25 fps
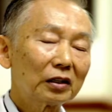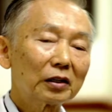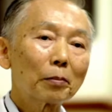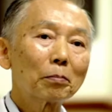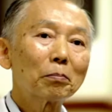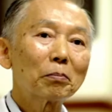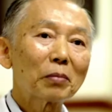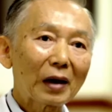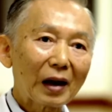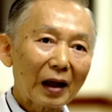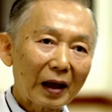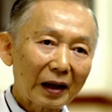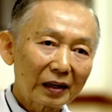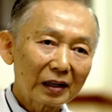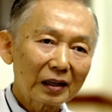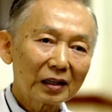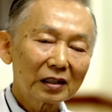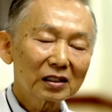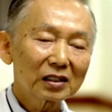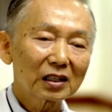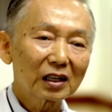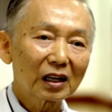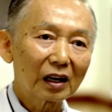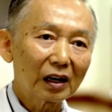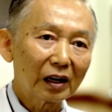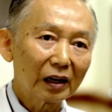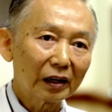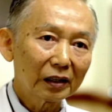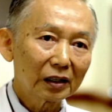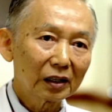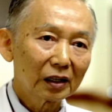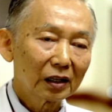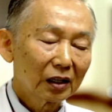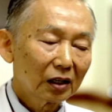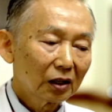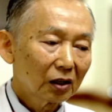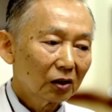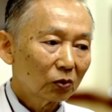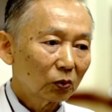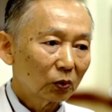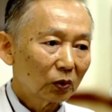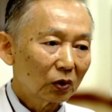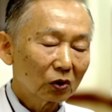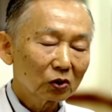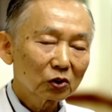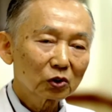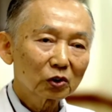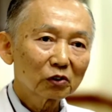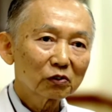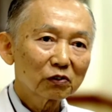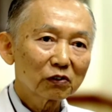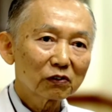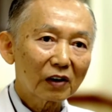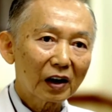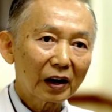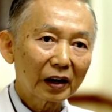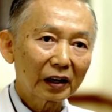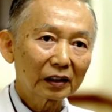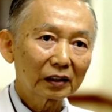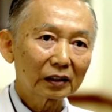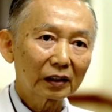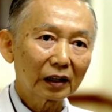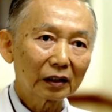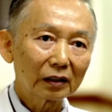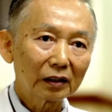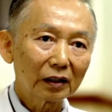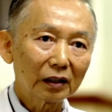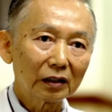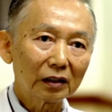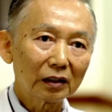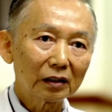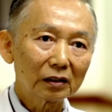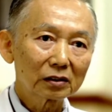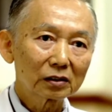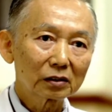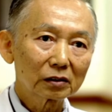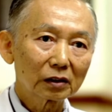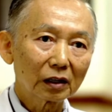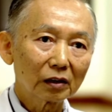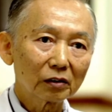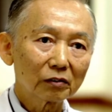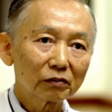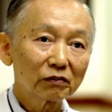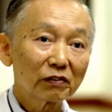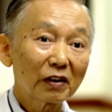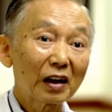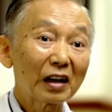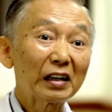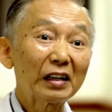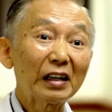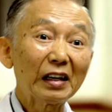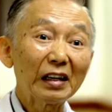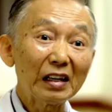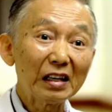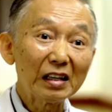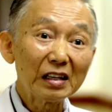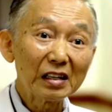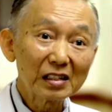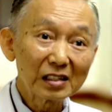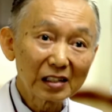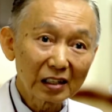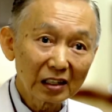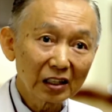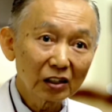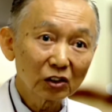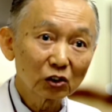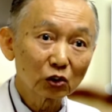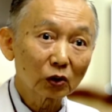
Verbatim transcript: In the planning side, we also find that it is uh, fairly easy